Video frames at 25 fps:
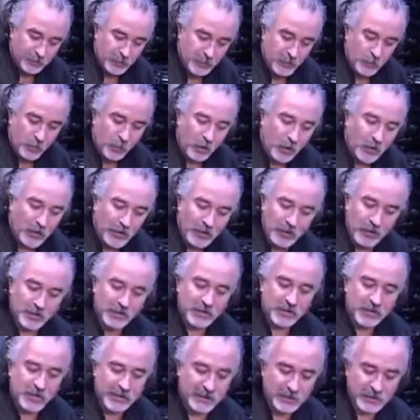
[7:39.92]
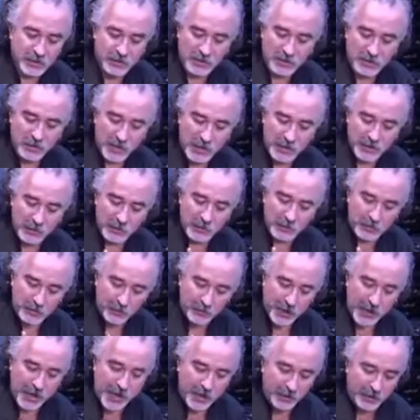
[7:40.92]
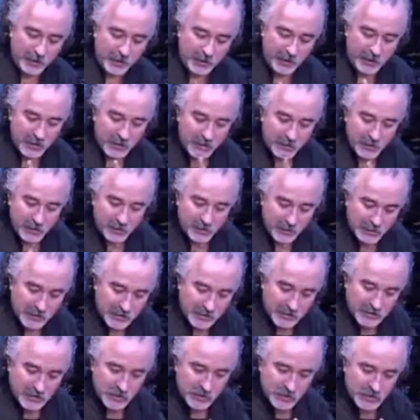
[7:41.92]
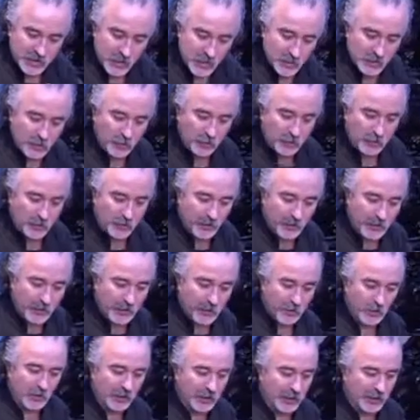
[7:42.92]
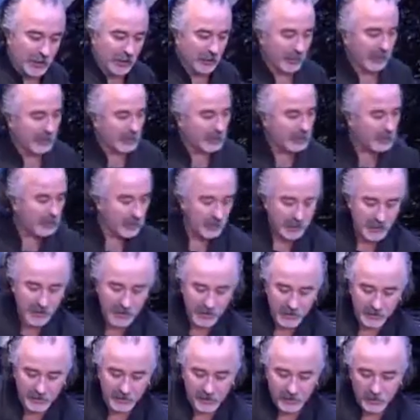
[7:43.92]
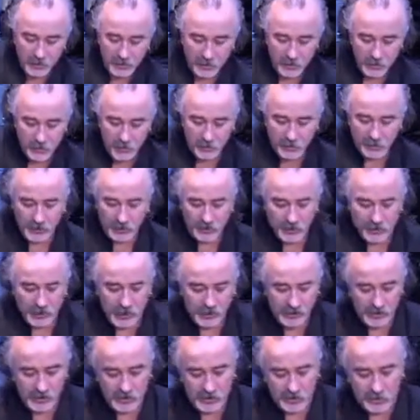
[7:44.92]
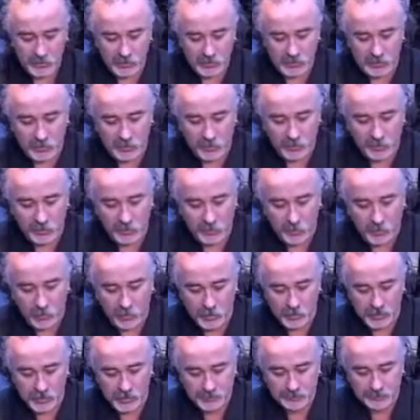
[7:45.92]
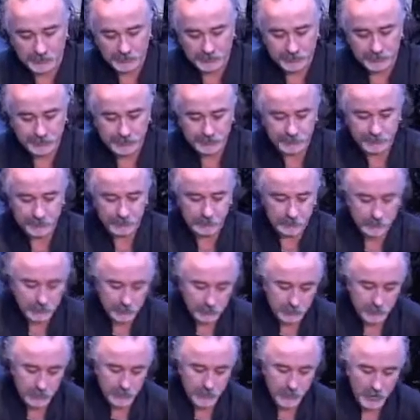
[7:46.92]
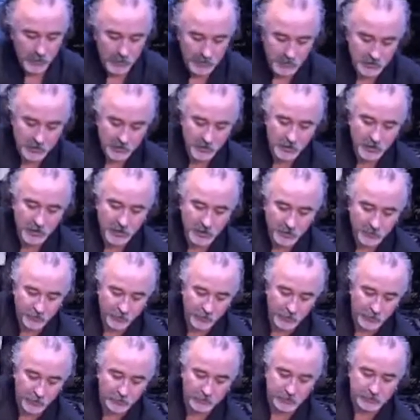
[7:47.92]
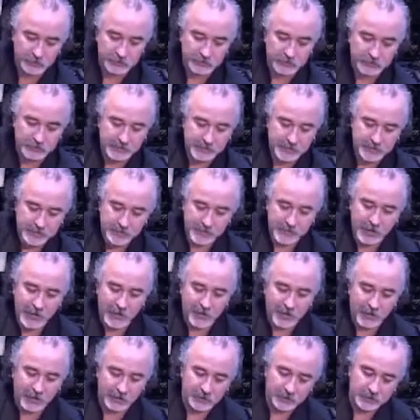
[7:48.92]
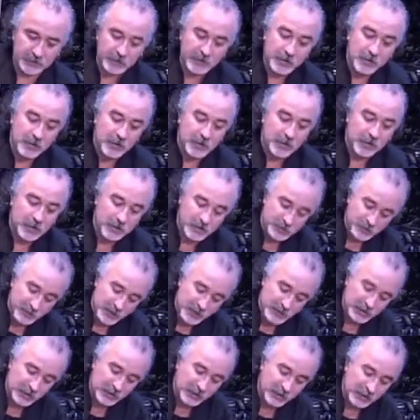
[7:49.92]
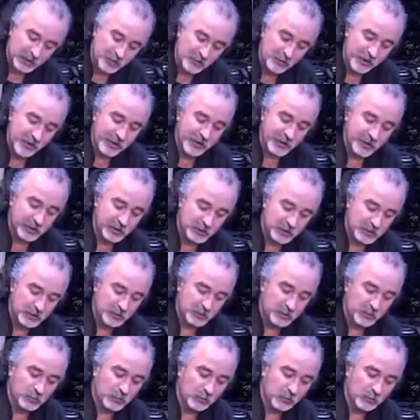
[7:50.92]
What the leaves tend to do, as with the powder, they tend to soak up the liquid a little bit. So again, we're going to check this with a little bit of water and stir that through. Now then, there's a magical ingredient.